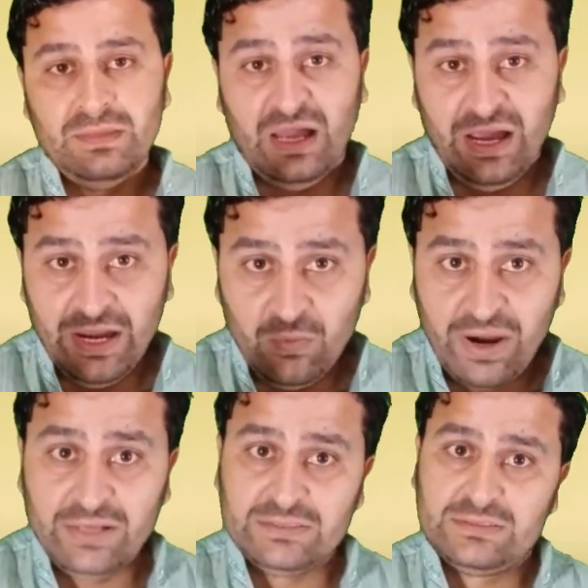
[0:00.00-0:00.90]
I have
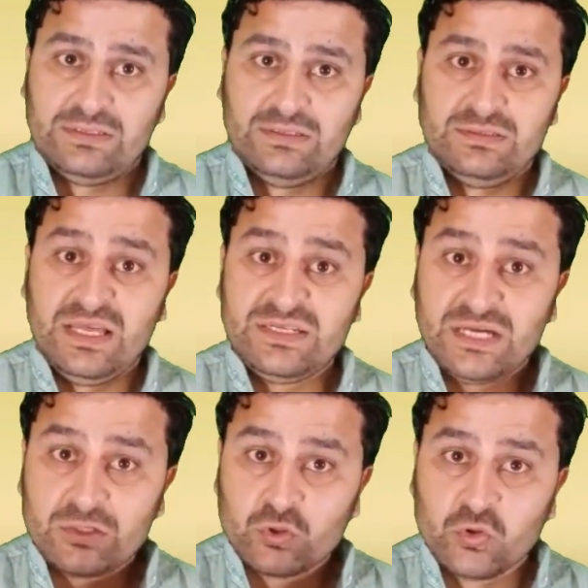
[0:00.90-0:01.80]
eyes that
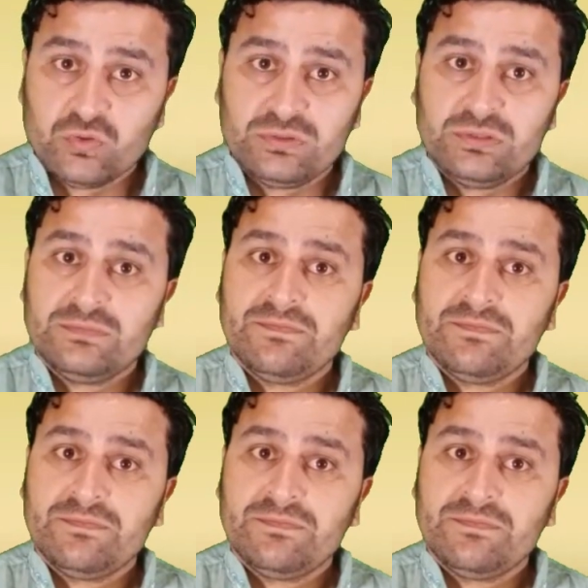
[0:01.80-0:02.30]
are ruined